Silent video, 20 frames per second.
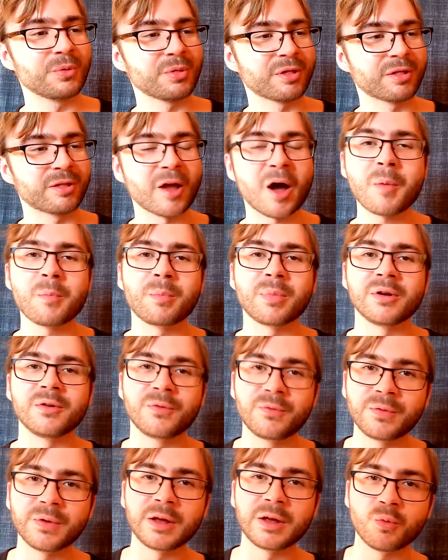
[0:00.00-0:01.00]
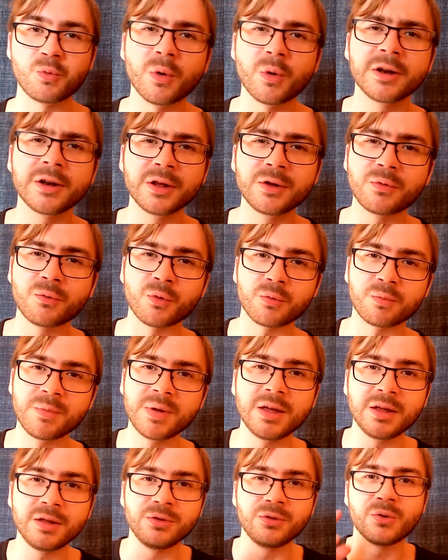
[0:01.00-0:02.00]
stop and think what it would
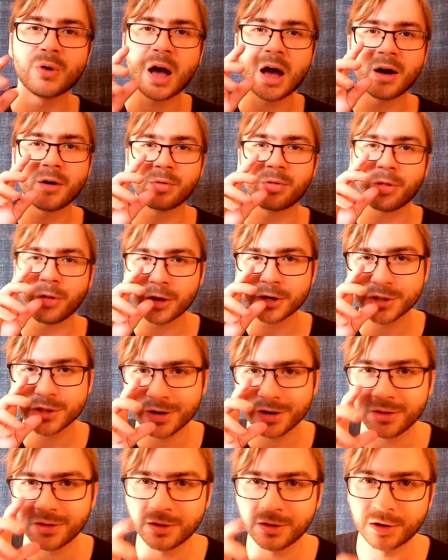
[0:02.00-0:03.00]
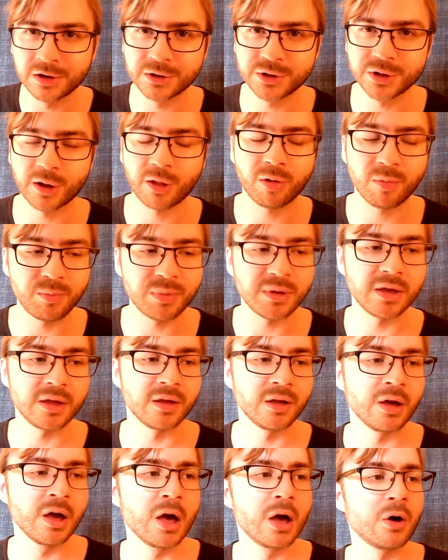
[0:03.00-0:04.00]
mean to have such an intelligence
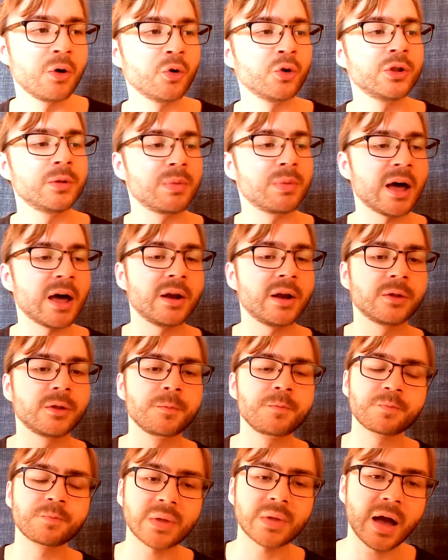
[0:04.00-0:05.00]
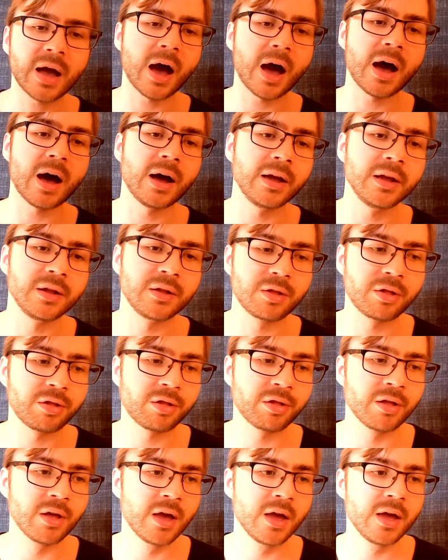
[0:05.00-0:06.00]
being on the planet, uh,
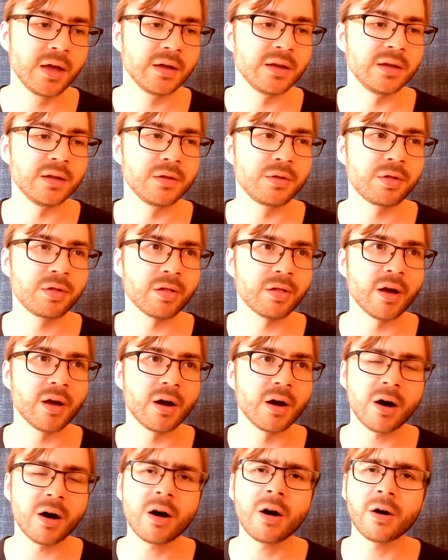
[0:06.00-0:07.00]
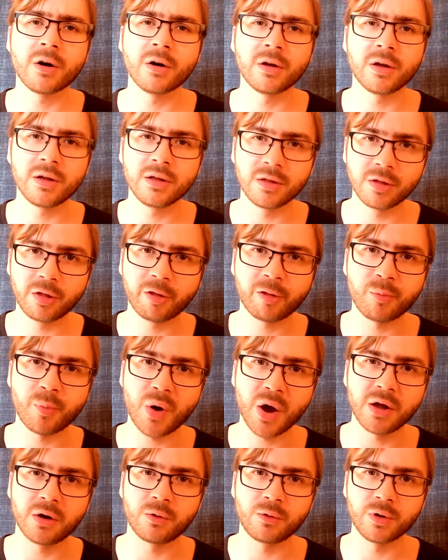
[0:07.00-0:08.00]
it's it's uh, are
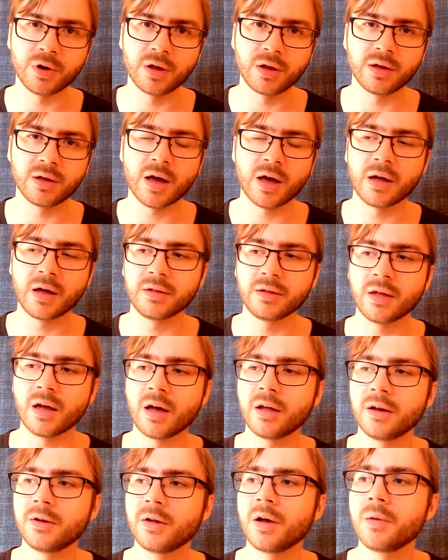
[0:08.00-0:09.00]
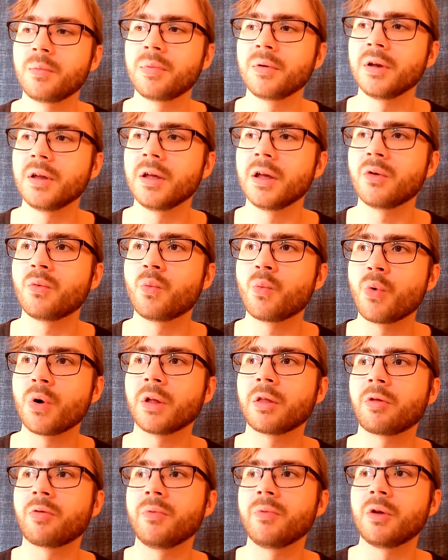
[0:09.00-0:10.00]
inspiring and, and i believe
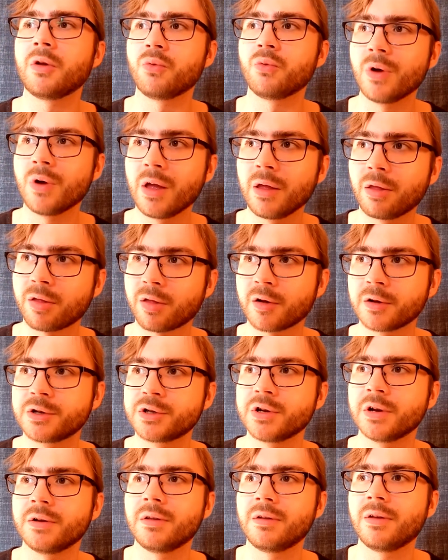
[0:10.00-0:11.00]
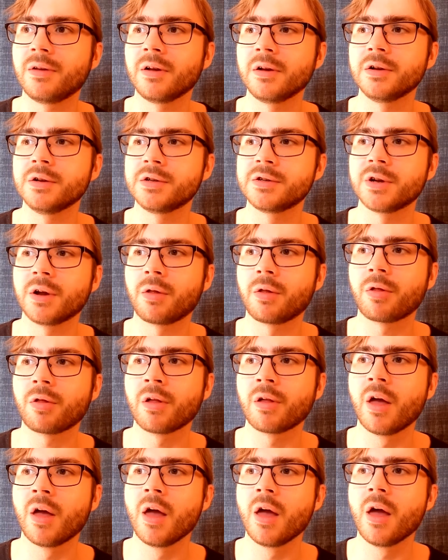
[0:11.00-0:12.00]
once we create such an
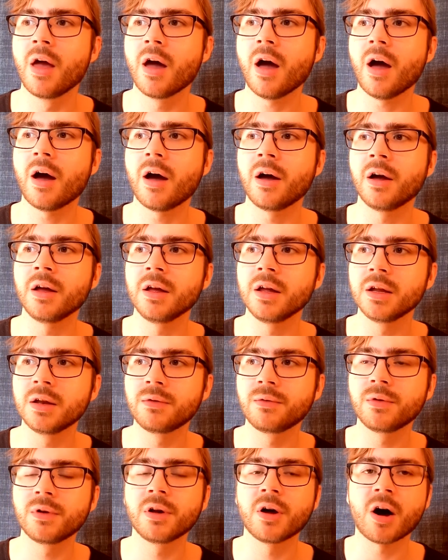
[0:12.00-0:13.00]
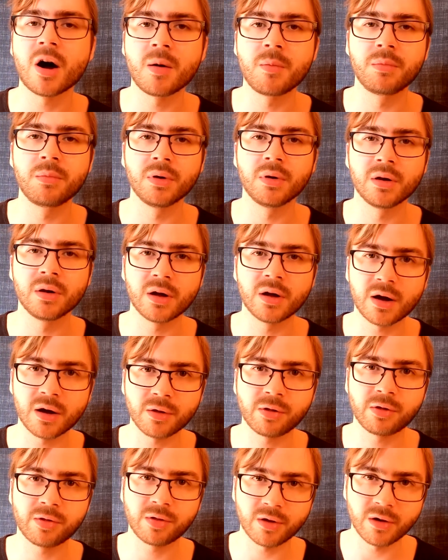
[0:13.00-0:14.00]
intelligence uh, it will humble
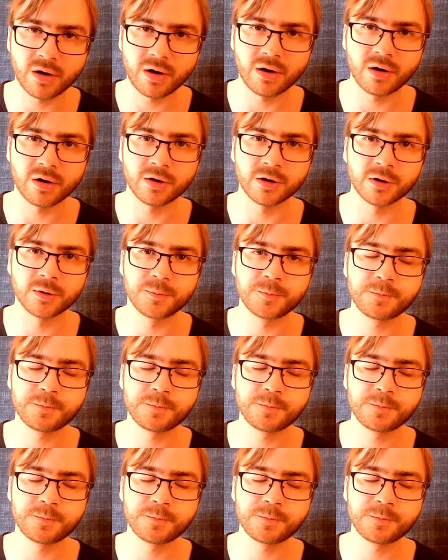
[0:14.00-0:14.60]
us all